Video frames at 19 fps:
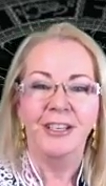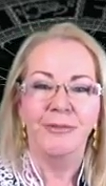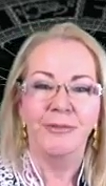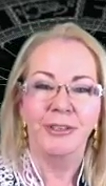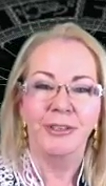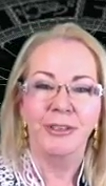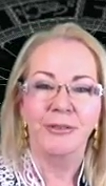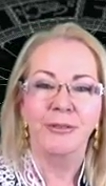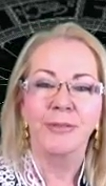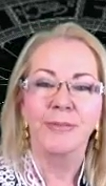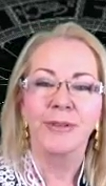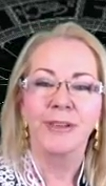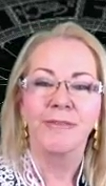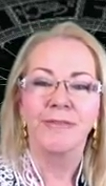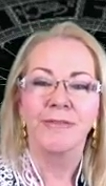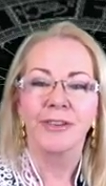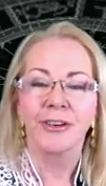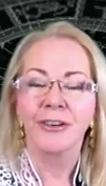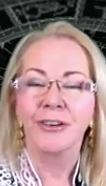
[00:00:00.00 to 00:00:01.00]
which will
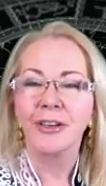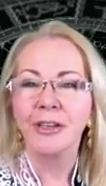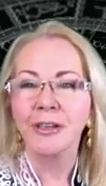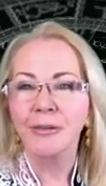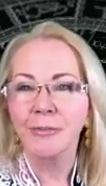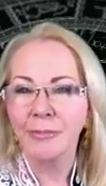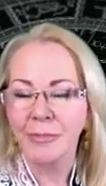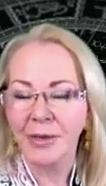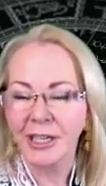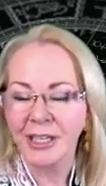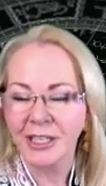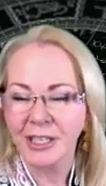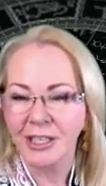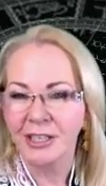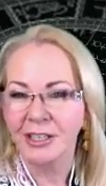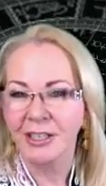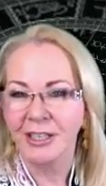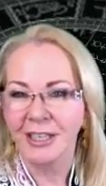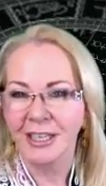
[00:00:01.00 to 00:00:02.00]
be very
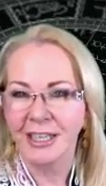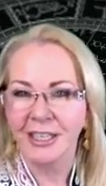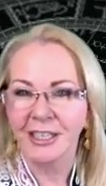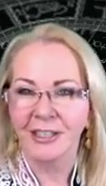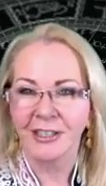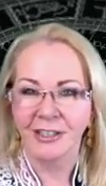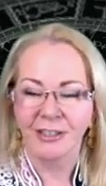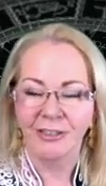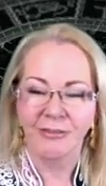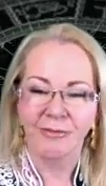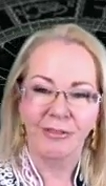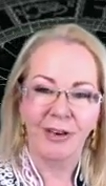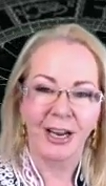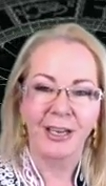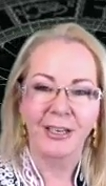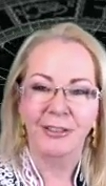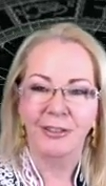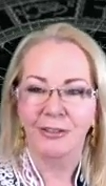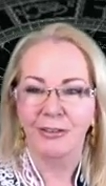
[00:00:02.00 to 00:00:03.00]
much needed
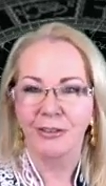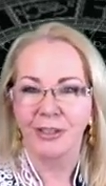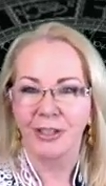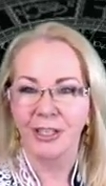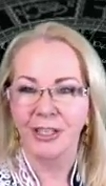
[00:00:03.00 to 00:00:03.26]
right through